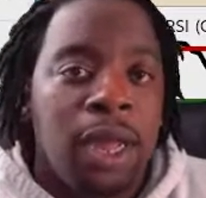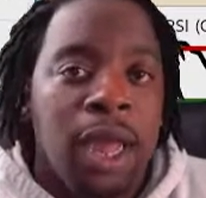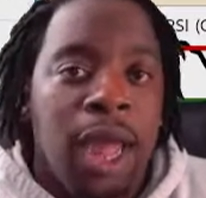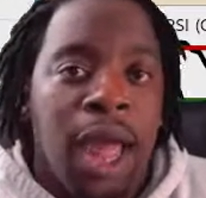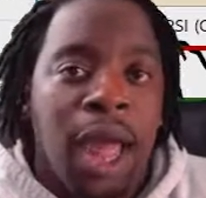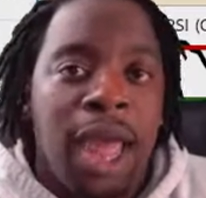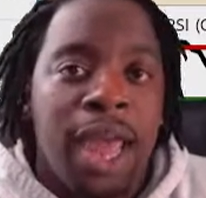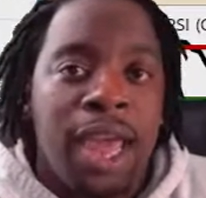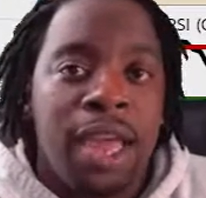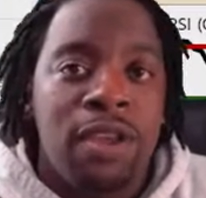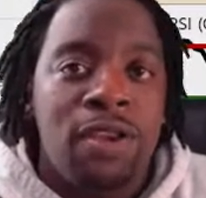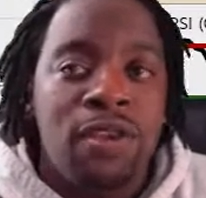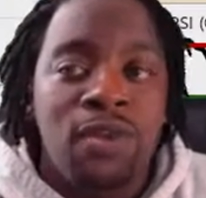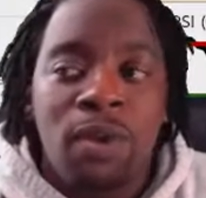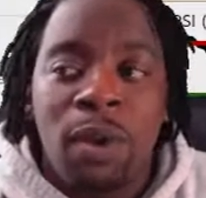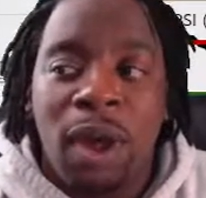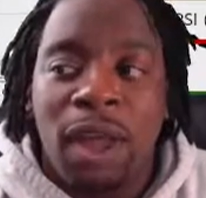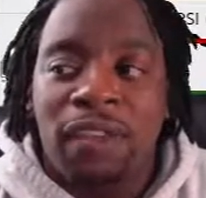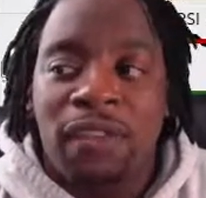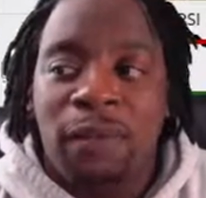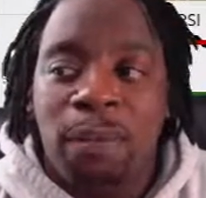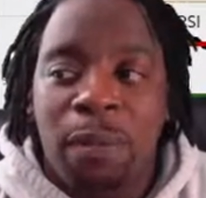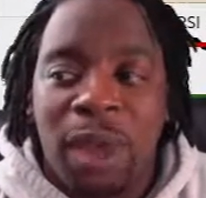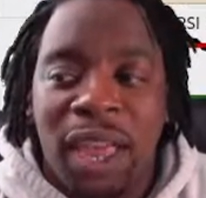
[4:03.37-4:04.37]
a
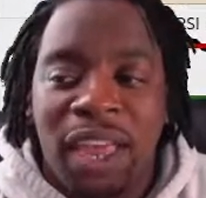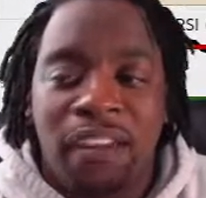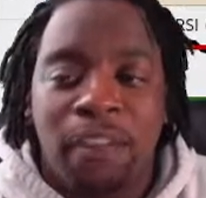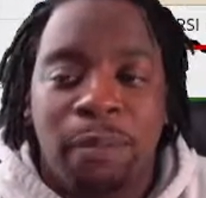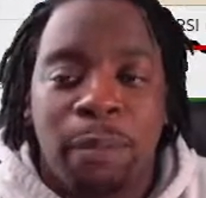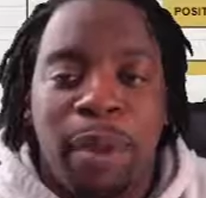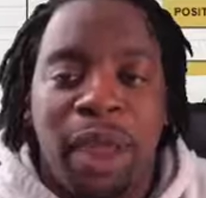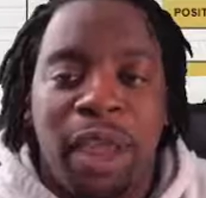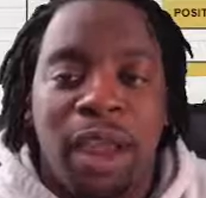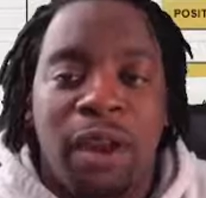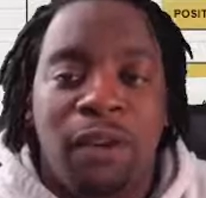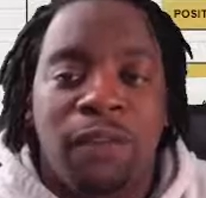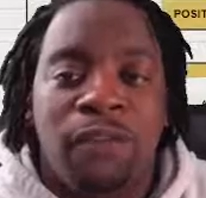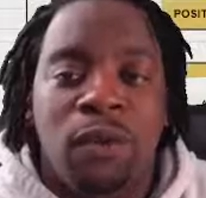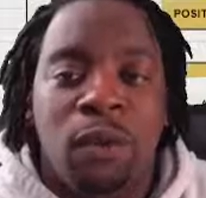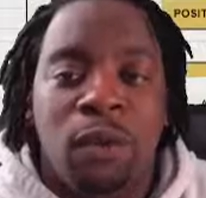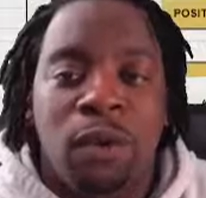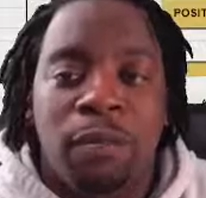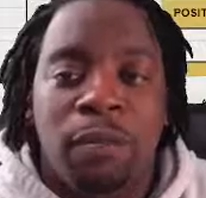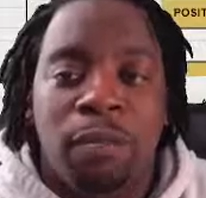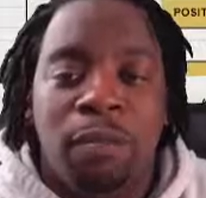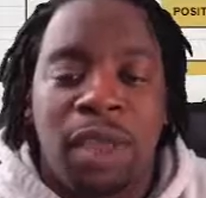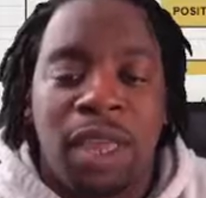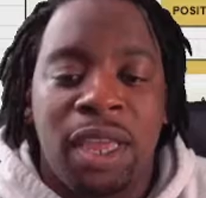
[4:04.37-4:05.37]
US-based pair for
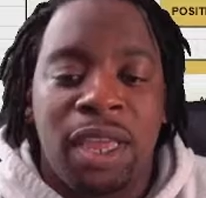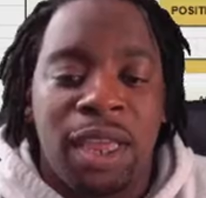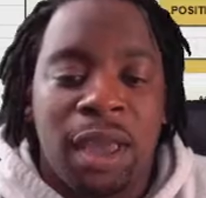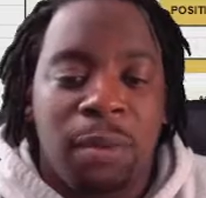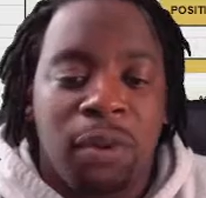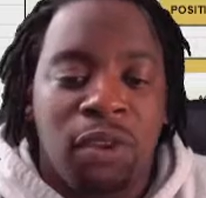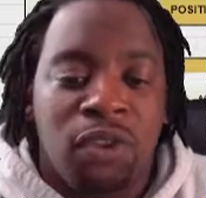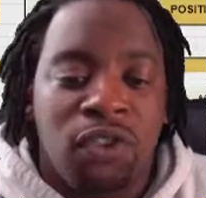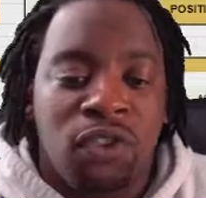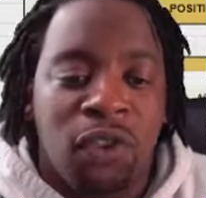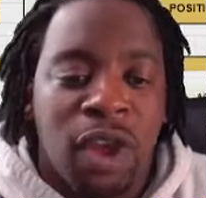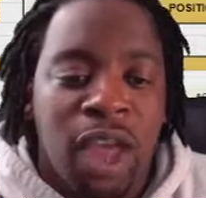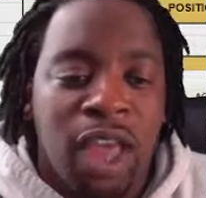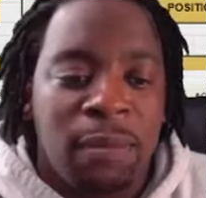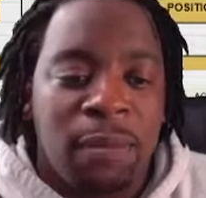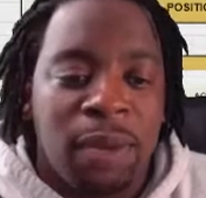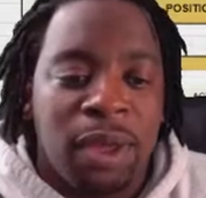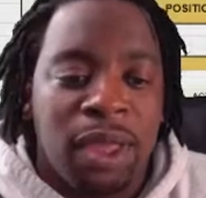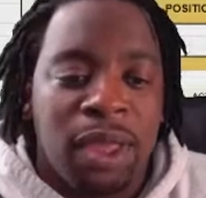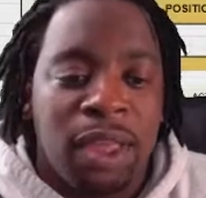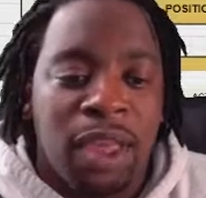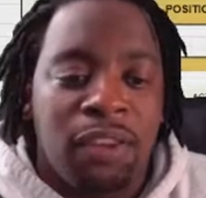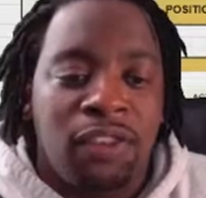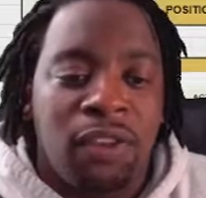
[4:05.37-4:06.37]
us being able to trade,
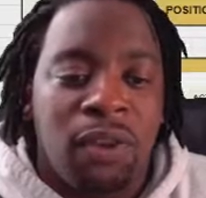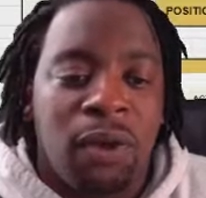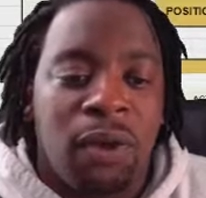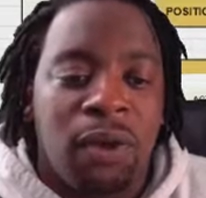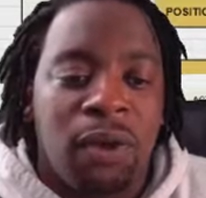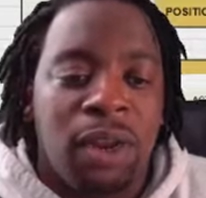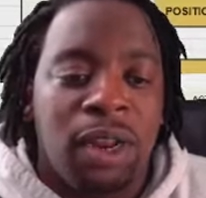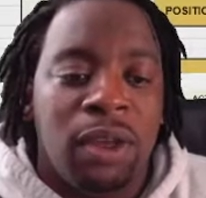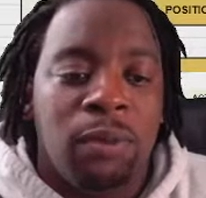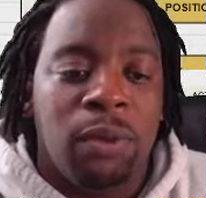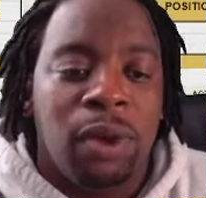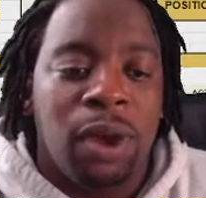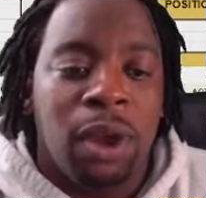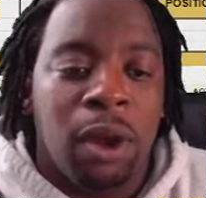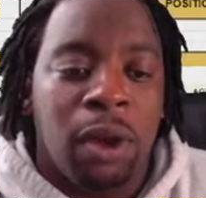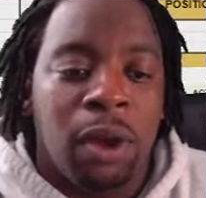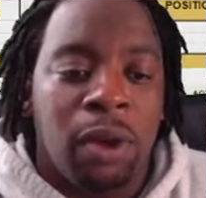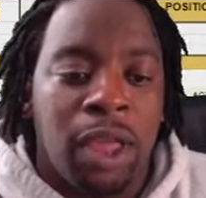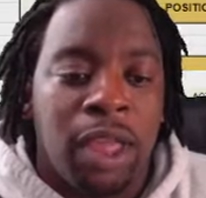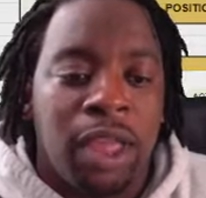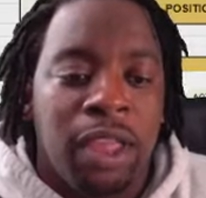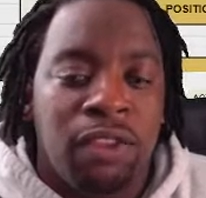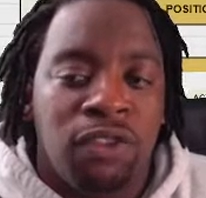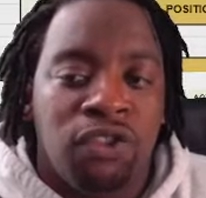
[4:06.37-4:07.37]
because currently we
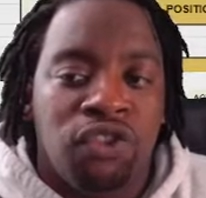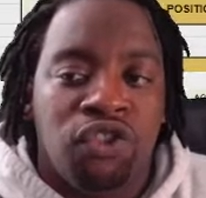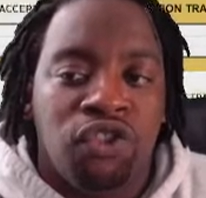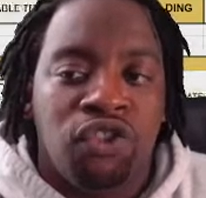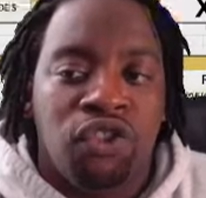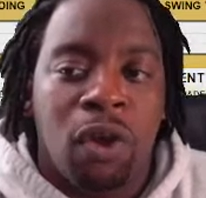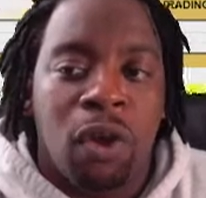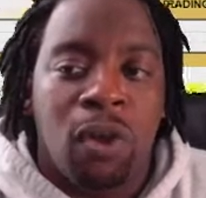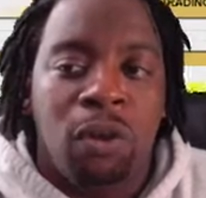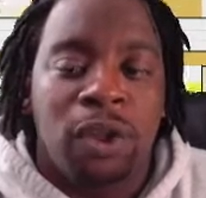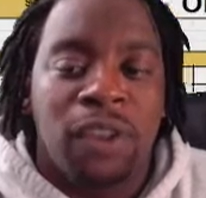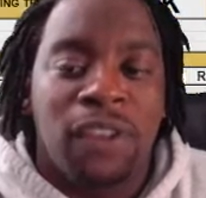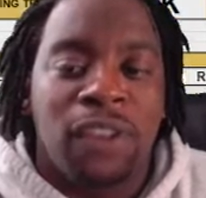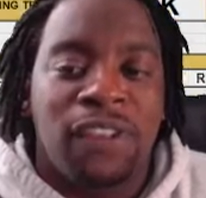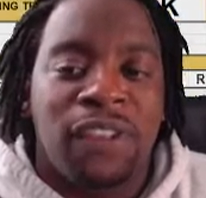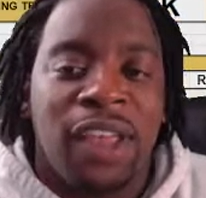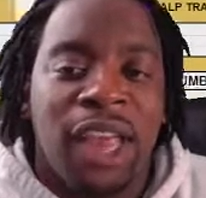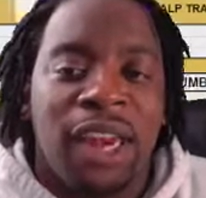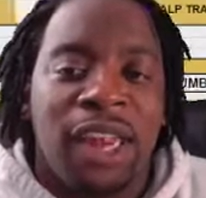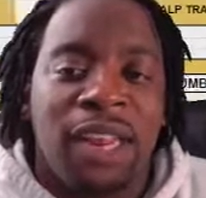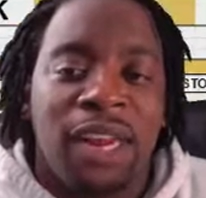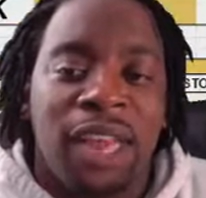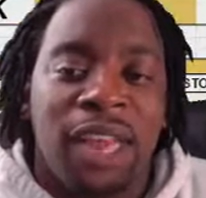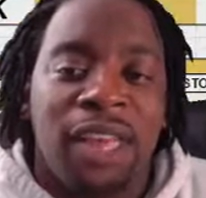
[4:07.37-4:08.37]
are in strong
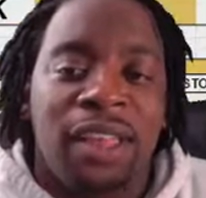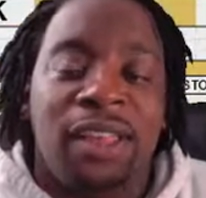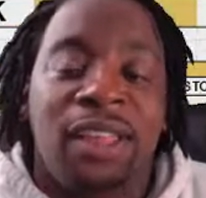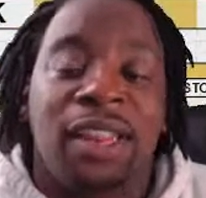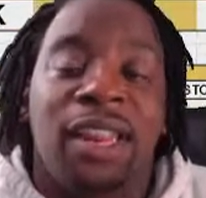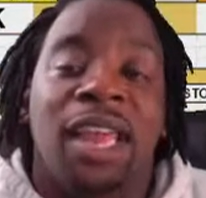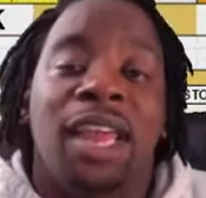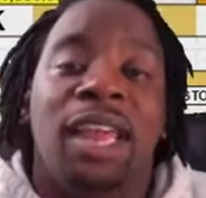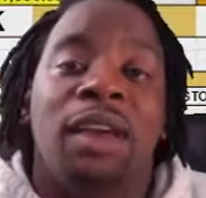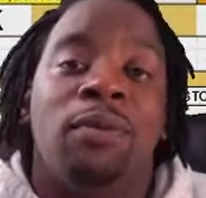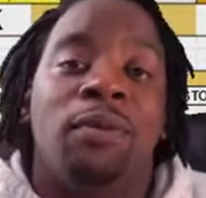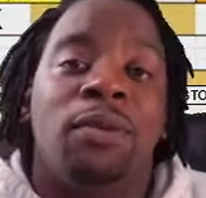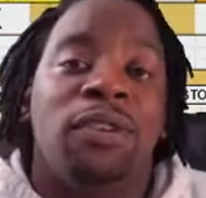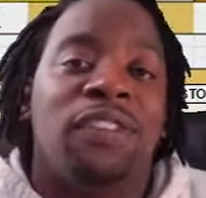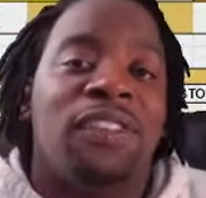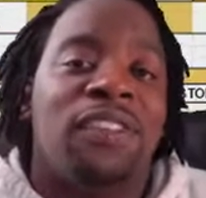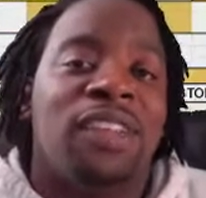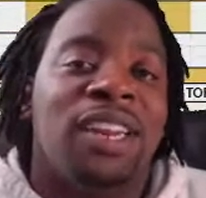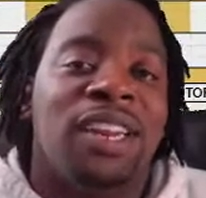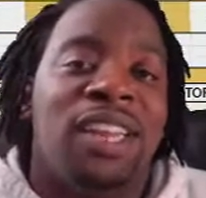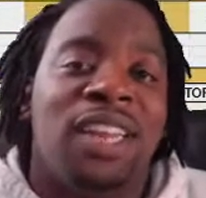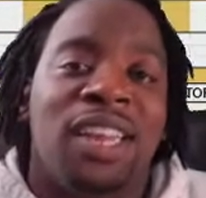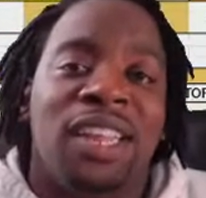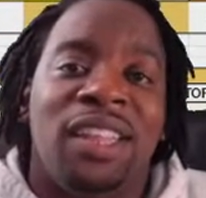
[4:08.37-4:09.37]
consolidation and we're
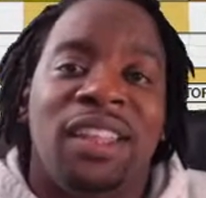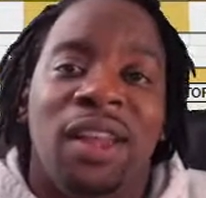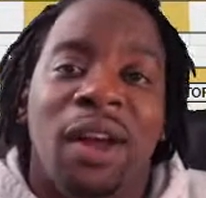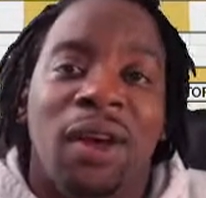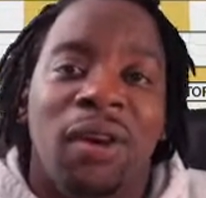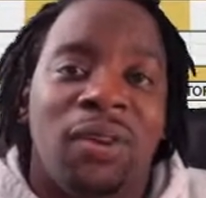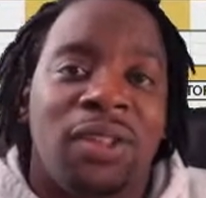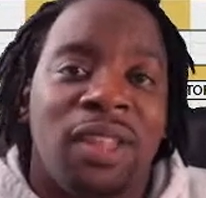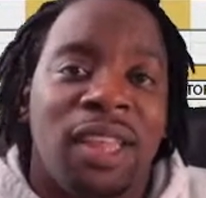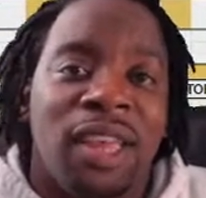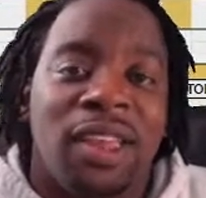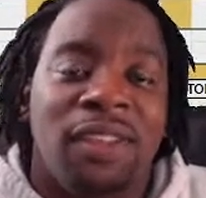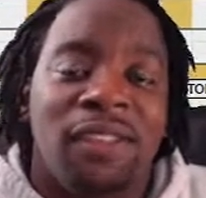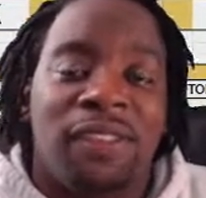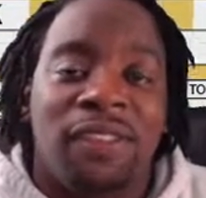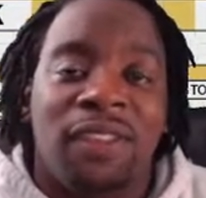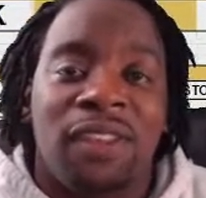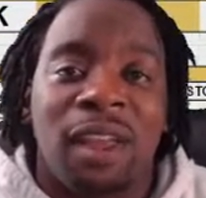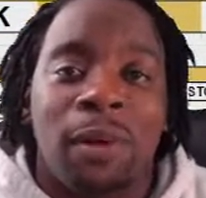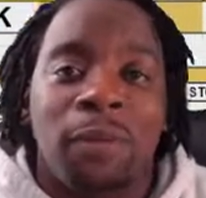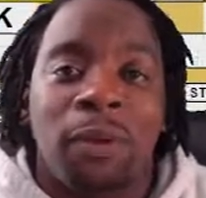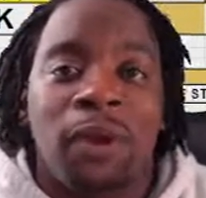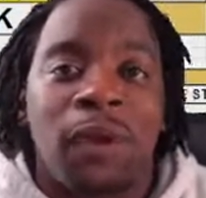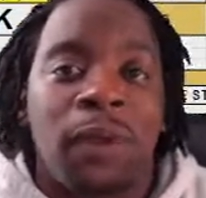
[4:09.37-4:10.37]
still in the dog days of
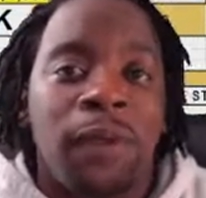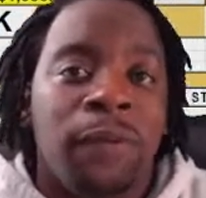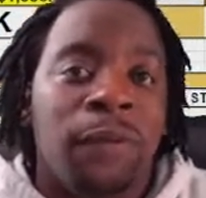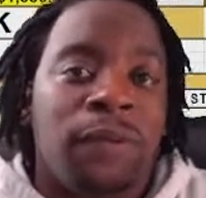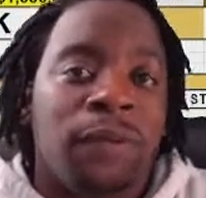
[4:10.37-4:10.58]
summer.